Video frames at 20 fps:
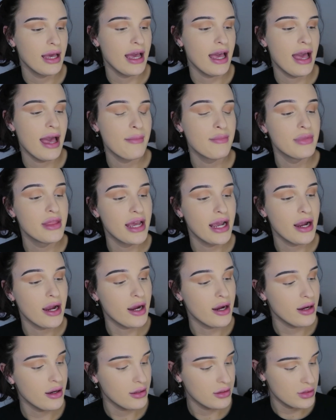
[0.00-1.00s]
am
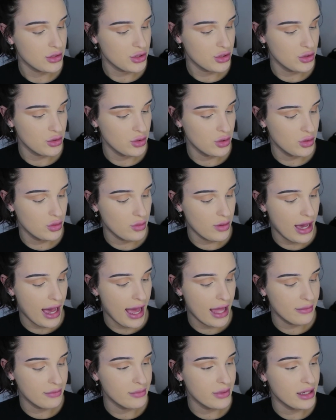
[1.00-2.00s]
there to
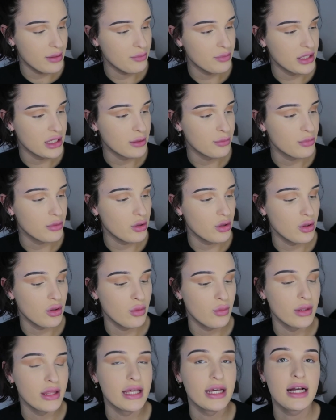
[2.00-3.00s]
admit
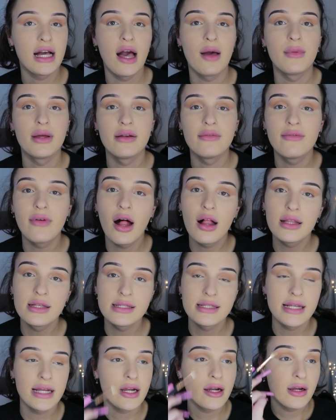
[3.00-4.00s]
people when they come in
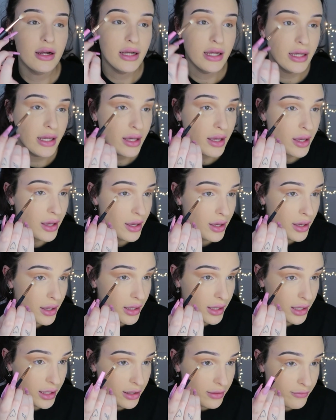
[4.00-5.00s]
voluntary,
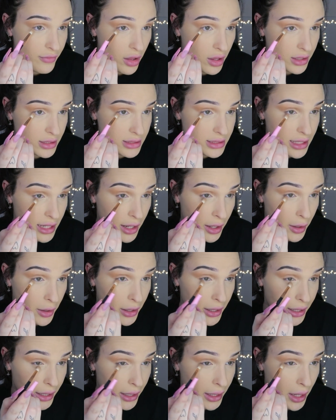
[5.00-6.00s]

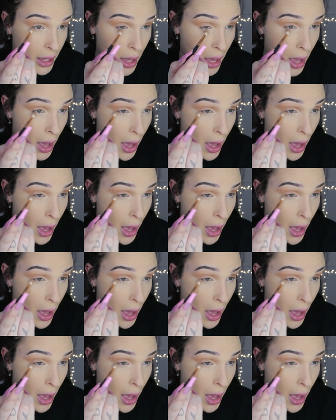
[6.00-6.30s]
involuntary,